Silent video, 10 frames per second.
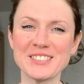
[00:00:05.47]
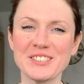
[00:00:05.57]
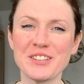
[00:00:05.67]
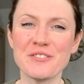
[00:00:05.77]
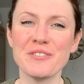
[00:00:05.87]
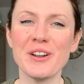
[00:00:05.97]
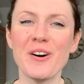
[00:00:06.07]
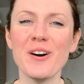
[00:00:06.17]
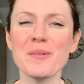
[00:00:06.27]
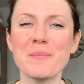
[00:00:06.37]
to another
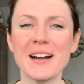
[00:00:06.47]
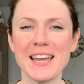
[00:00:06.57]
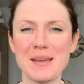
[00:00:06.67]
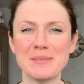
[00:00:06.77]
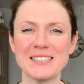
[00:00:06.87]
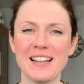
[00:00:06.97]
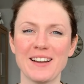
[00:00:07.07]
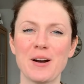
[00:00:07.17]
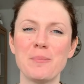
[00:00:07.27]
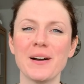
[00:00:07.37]
vlog. My name is Claire
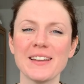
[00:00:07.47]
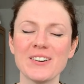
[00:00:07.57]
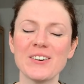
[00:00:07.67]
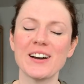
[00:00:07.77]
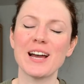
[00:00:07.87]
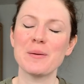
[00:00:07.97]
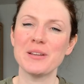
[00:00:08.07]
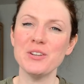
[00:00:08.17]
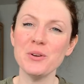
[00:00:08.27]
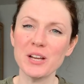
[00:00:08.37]
Carmichael and I am a
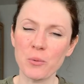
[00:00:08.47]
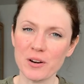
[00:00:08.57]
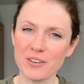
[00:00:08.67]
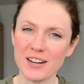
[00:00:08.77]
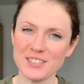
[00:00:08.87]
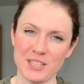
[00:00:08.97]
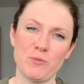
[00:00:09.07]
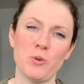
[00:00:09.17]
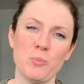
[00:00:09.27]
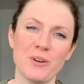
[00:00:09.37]
newly qualified
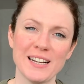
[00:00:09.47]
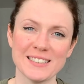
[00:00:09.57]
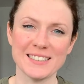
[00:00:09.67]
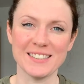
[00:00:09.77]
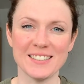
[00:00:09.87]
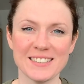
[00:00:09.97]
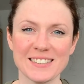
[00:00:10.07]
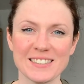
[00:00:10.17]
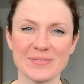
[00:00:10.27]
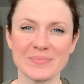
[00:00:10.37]
general practice nurse.
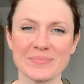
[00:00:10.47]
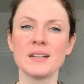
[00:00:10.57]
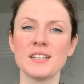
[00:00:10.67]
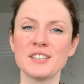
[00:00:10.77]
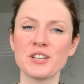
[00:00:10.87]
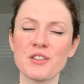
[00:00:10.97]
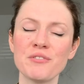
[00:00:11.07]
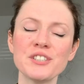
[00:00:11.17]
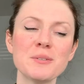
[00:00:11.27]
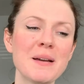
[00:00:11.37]
So the
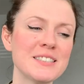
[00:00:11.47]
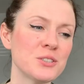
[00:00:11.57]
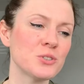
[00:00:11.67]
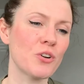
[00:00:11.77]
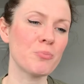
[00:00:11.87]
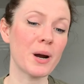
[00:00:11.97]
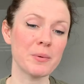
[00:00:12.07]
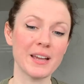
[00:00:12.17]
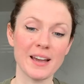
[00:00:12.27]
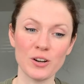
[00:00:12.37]
fundamentals of
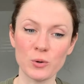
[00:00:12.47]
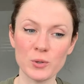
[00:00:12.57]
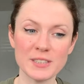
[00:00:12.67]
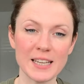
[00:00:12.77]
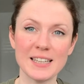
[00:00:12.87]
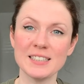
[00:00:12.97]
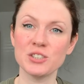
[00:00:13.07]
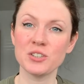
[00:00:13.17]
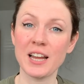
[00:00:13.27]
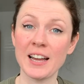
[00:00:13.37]
primary care course is
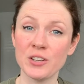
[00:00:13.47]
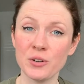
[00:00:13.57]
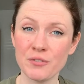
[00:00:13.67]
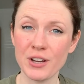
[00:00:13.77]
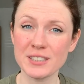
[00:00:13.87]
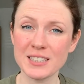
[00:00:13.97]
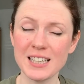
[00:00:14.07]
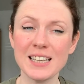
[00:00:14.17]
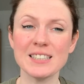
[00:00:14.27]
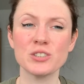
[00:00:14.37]
done at
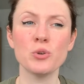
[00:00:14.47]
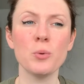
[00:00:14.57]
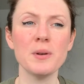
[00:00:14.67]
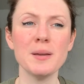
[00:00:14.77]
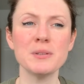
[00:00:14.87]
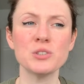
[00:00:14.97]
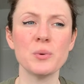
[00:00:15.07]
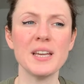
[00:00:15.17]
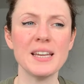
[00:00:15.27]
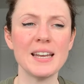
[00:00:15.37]
university. It's normally
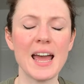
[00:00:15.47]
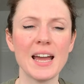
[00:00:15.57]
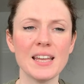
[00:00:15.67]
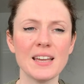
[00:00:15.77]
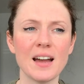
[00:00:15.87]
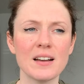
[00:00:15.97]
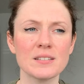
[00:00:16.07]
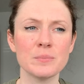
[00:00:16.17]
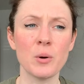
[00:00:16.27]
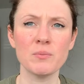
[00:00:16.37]
between eight
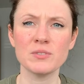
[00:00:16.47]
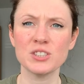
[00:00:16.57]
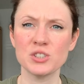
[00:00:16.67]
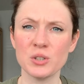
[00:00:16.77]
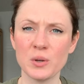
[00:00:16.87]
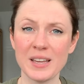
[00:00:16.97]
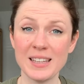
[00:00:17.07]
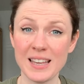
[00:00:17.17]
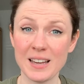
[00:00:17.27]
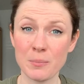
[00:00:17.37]
months to a
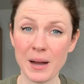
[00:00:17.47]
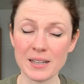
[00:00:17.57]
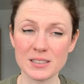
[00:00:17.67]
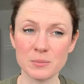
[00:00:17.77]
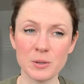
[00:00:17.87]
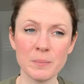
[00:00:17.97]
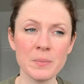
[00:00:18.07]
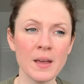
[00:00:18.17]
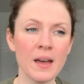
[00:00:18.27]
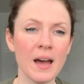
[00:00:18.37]
year maximum,
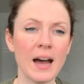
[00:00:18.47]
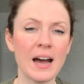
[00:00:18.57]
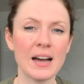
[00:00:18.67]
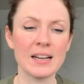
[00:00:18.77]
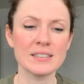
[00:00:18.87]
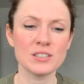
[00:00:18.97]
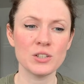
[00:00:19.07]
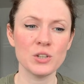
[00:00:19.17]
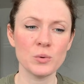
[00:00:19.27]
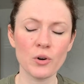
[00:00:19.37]
and
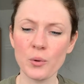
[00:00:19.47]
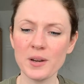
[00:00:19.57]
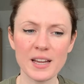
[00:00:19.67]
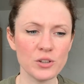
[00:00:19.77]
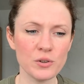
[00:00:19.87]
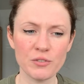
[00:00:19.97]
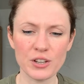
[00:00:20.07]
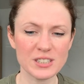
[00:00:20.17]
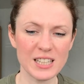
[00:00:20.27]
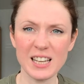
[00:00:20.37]
you're only at
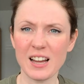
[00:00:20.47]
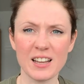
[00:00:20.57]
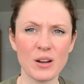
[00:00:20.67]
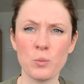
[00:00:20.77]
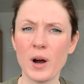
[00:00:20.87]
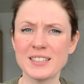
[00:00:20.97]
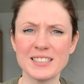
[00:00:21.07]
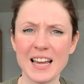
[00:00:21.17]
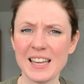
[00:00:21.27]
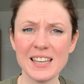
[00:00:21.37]
university like a
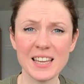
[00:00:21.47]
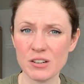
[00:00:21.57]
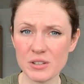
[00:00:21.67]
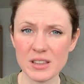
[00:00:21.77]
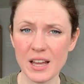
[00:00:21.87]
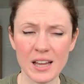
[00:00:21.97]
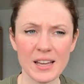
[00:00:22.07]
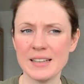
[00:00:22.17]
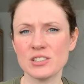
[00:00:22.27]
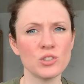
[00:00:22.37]
day here and there.
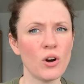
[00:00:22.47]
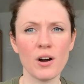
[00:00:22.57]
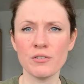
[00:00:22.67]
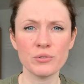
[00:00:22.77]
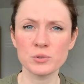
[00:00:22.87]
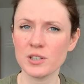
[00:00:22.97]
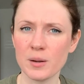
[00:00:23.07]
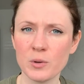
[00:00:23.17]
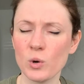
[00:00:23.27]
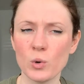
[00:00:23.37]
It's not a
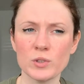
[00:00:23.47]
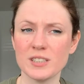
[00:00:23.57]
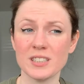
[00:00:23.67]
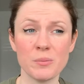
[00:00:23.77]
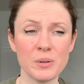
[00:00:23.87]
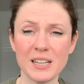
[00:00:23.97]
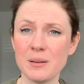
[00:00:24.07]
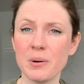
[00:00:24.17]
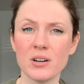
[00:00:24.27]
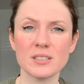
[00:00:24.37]
full-time course, it's
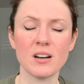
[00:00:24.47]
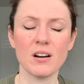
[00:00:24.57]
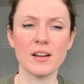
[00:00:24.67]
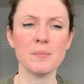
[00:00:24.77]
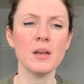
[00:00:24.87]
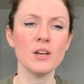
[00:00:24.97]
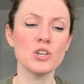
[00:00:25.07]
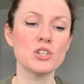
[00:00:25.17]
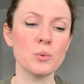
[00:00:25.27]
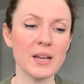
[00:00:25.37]
completely part-time.
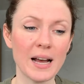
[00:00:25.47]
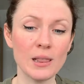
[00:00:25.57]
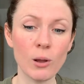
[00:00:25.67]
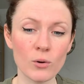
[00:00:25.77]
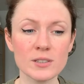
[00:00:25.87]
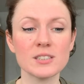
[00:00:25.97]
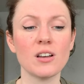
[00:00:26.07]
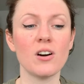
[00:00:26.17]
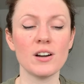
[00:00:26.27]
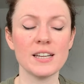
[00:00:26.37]
You do it
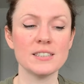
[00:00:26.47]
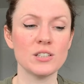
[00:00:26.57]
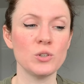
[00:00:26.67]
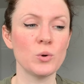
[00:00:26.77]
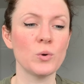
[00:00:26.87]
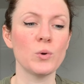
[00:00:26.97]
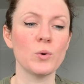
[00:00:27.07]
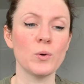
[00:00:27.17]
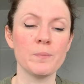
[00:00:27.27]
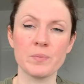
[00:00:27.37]
alongside
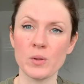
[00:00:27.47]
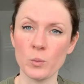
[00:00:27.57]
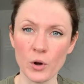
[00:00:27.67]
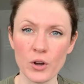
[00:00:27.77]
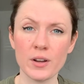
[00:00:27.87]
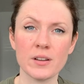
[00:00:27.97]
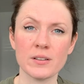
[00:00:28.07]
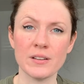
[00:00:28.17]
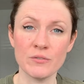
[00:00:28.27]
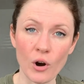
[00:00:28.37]
your work
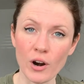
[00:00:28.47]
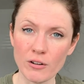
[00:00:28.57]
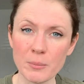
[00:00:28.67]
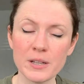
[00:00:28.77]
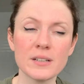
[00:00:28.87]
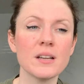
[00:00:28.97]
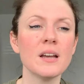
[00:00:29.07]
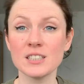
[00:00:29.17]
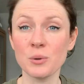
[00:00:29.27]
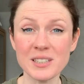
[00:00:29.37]
environment.
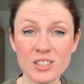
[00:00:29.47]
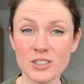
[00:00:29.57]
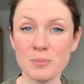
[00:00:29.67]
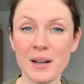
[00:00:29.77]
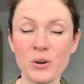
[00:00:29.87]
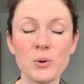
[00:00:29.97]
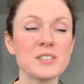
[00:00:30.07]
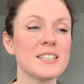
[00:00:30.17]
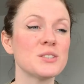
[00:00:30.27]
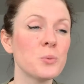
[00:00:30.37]
So I started my
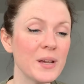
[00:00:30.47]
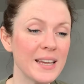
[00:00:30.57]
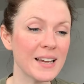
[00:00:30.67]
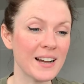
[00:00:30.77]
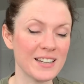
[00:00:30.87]
course this week,